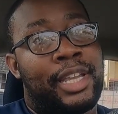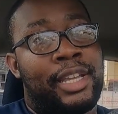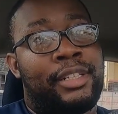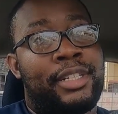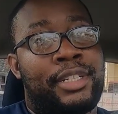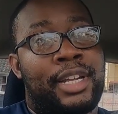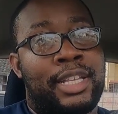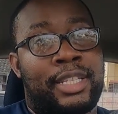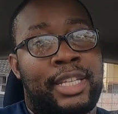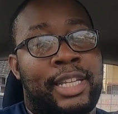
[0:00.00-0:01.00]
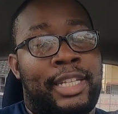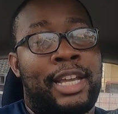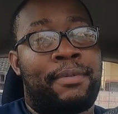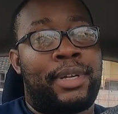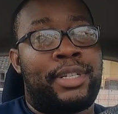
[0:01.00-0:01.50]
English as a second
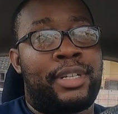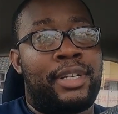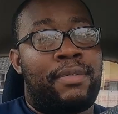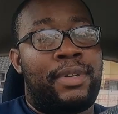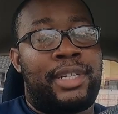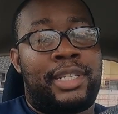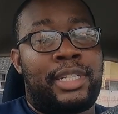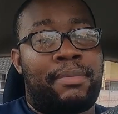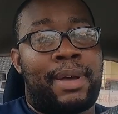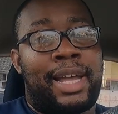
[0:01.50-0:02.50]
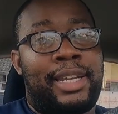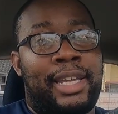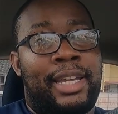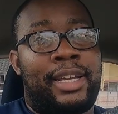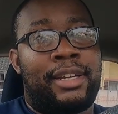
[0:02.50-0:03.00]
language, which isn't a bad
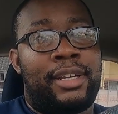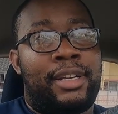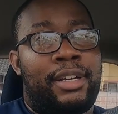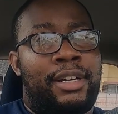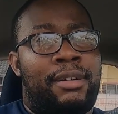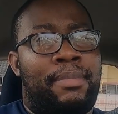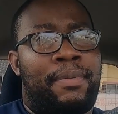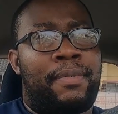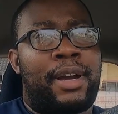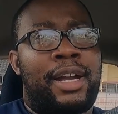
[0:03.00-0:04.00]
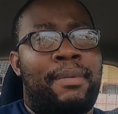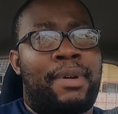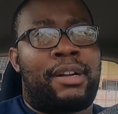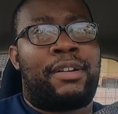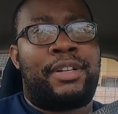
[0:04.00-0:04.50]
gig. Before I got
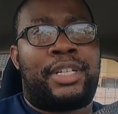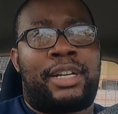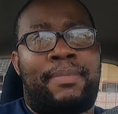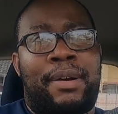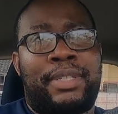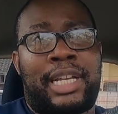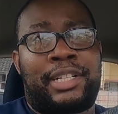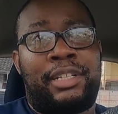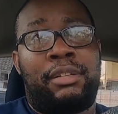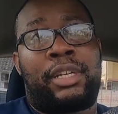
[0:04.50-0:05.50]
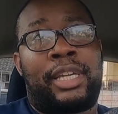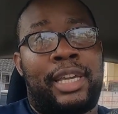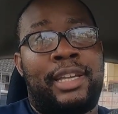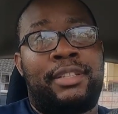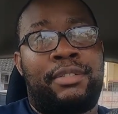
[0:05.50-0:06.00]
my current job, I was actually looking
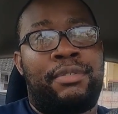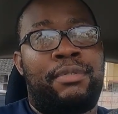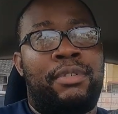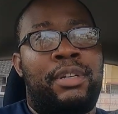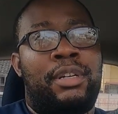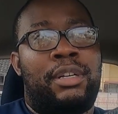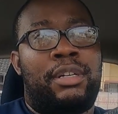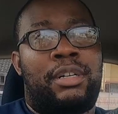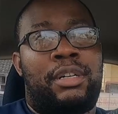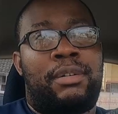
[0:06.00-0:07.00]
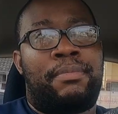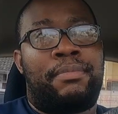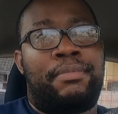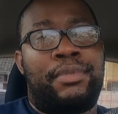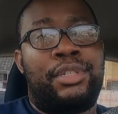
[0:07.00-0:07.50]
into
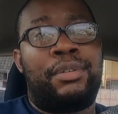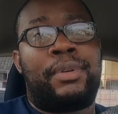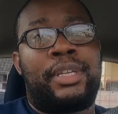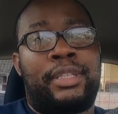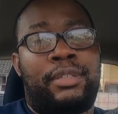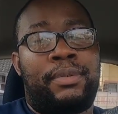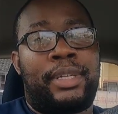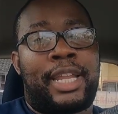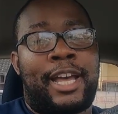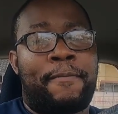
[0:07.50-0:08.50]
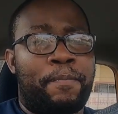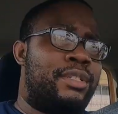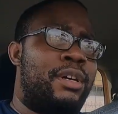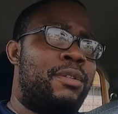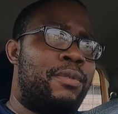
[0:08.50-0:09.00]
doing that.
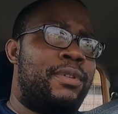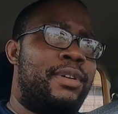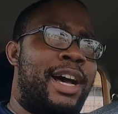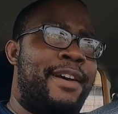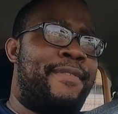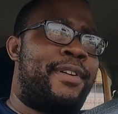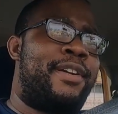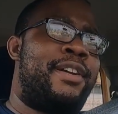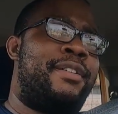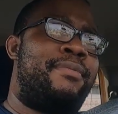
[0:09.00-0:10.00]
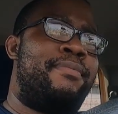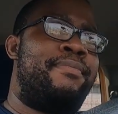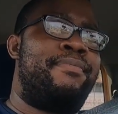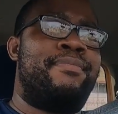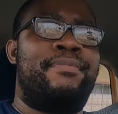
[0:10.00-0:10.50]
So I've heard
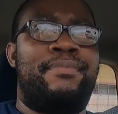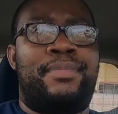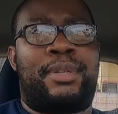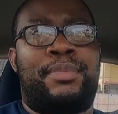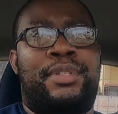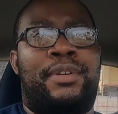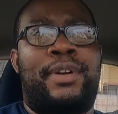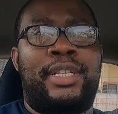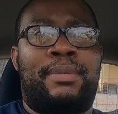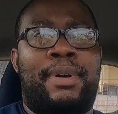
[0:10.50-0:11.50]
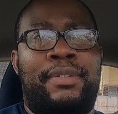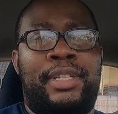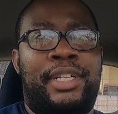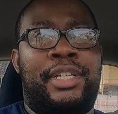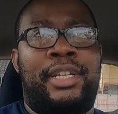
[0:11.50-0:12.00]
some stories about
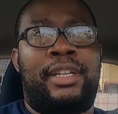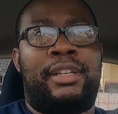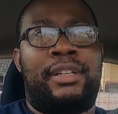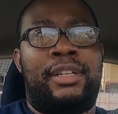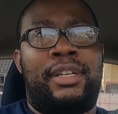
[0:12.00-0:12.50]
teaching